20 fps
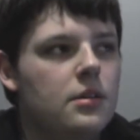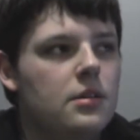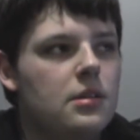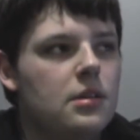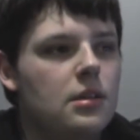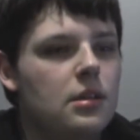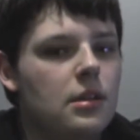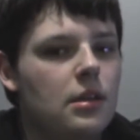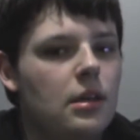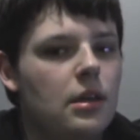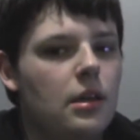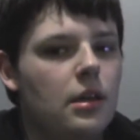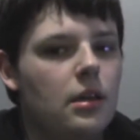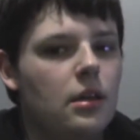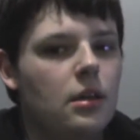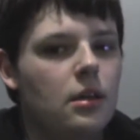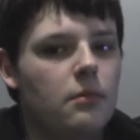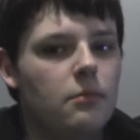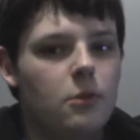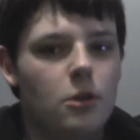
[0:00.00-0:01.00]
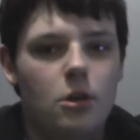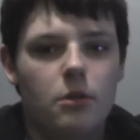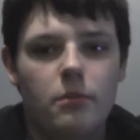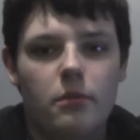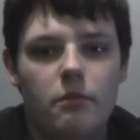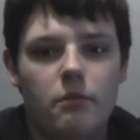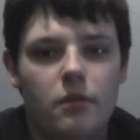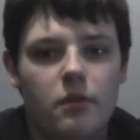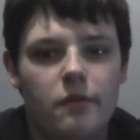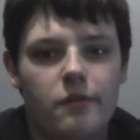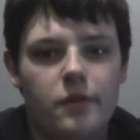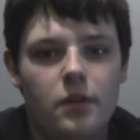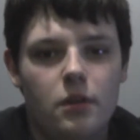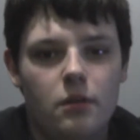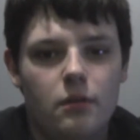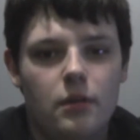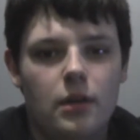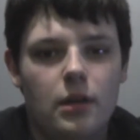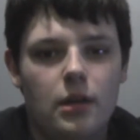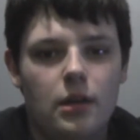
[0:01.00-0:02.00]
Tonight I'm going to be
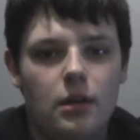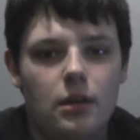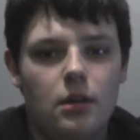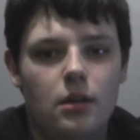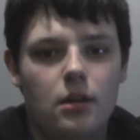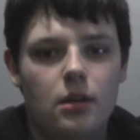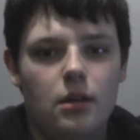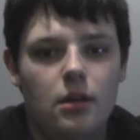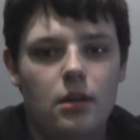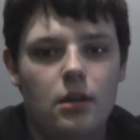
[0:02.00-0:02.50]
reviewing